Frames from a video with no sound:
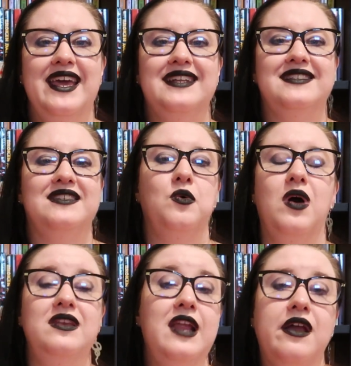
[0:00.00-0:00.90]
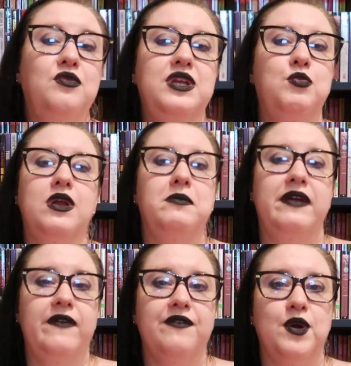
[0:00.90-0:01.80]
it's not only one of
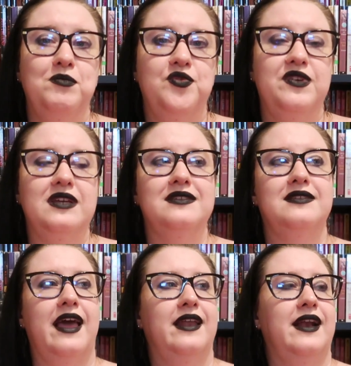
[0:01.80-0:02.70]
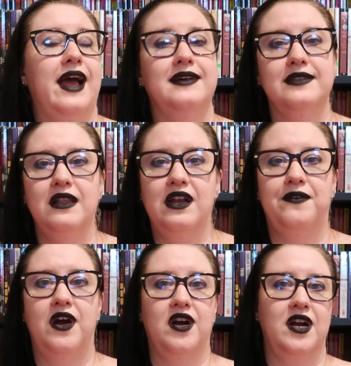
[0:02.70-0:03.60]
my favorite movies and it has a lot
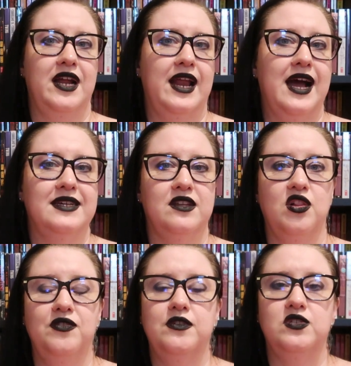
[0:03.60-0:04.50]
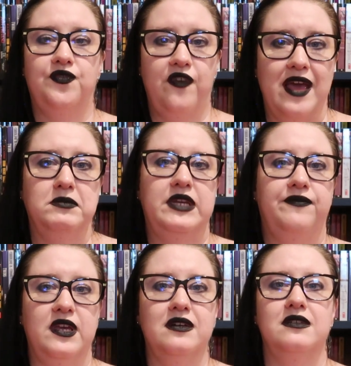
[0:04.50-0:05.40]
of heart it has all of those family
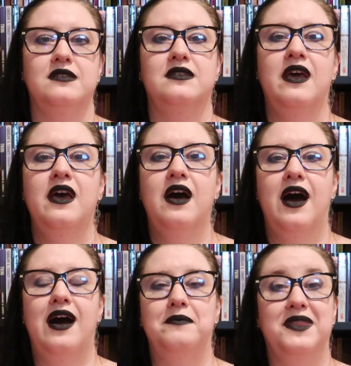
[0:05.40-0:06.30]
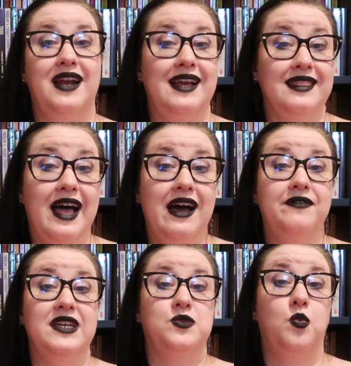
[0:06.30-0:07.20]
feels um, that I
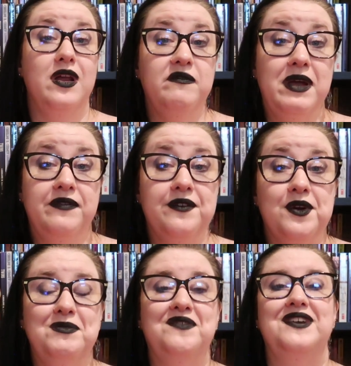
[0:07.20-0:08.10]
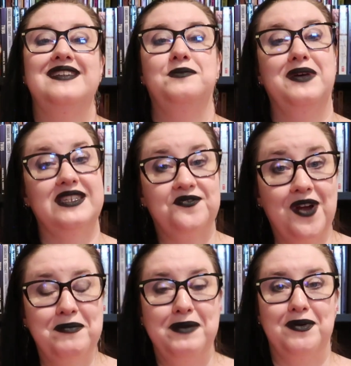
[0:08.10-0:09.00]
love it's one of my favorite movies but it's from my